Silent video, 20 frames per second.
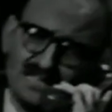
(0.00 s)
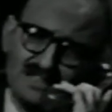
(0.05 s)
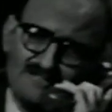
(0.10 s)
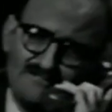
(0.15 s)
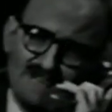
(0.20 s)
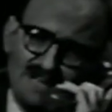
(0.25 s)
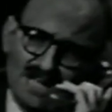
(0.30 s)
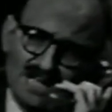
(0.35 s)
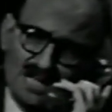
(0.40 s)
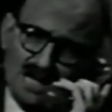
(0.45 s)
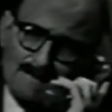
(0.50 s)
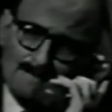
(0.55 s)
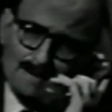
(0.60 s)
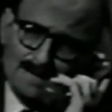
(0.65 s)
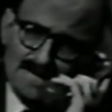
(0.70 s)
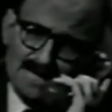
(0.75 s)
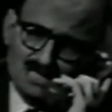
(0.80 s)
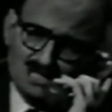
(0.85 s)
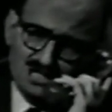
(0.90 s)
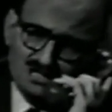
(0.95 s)
Lévesque up
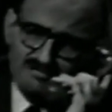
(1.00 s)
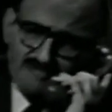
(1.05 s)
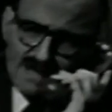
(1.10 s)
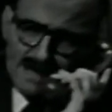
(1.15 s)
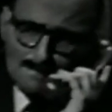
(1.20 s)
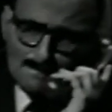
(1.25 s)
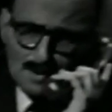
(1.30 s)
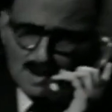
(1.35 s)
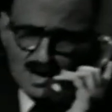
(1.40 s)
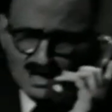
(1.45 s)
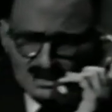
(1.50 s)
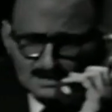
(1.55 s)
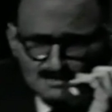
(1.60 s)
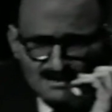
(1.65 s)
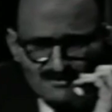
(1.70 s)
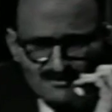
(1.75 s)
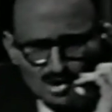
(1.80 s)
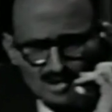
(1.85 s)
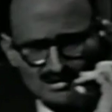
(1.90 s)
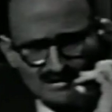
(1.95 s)
against the ramparts
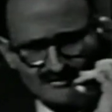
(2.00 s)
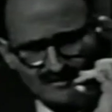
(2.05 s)
before a